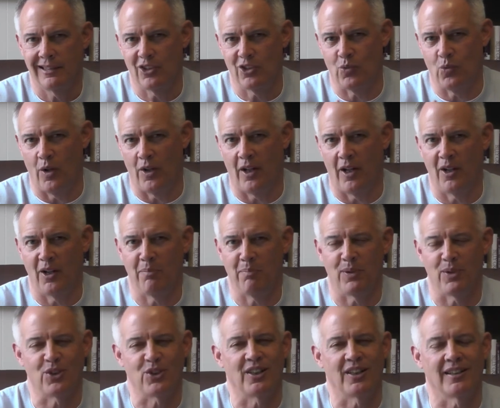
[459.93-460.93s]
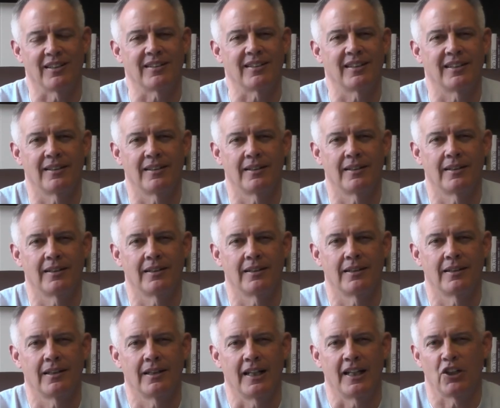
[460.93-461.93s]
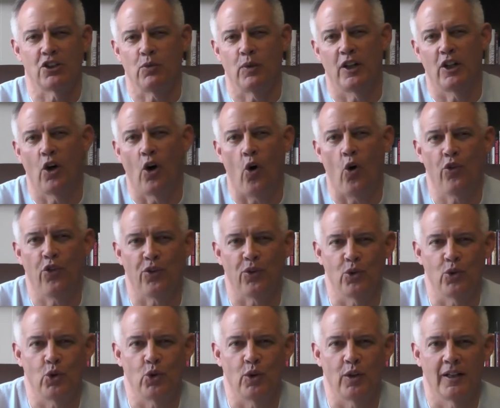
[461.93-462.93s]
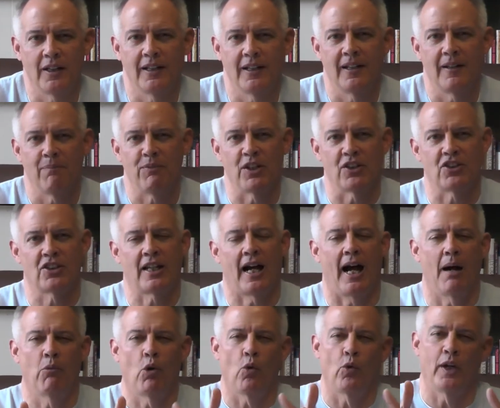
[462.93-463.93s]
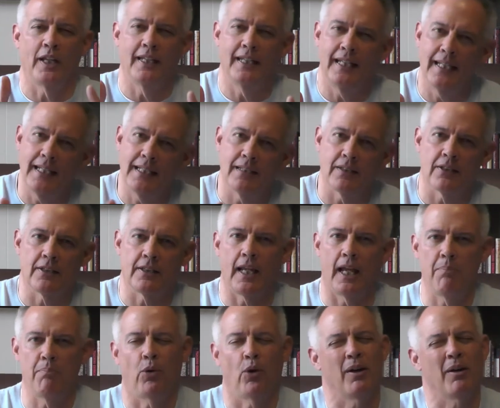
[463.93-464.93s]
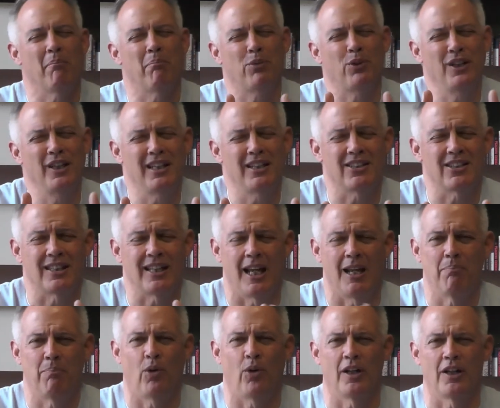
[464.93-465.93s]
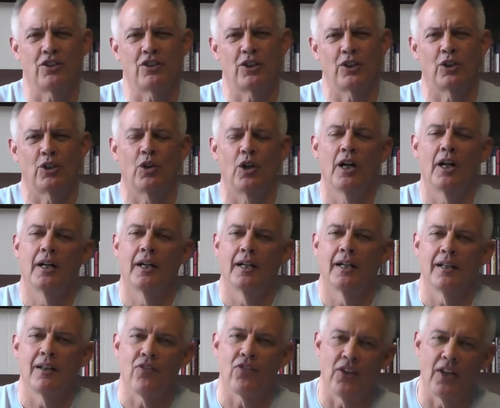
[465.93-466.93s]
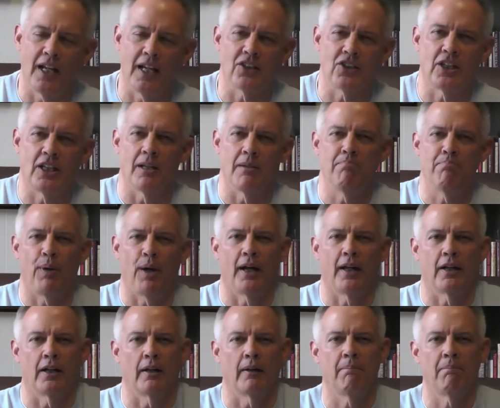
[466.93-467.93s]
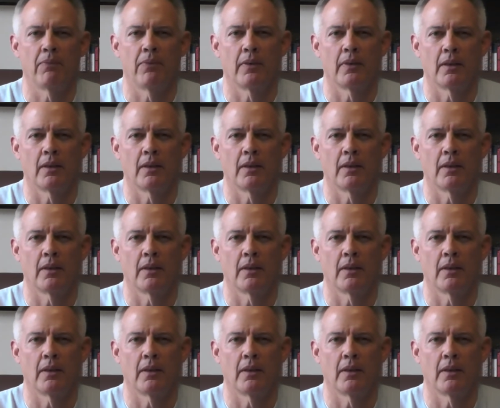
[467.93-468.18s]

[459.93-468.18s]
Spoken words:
is 100%. And as we go through this time where we need to stay put, and please stay put until things get better,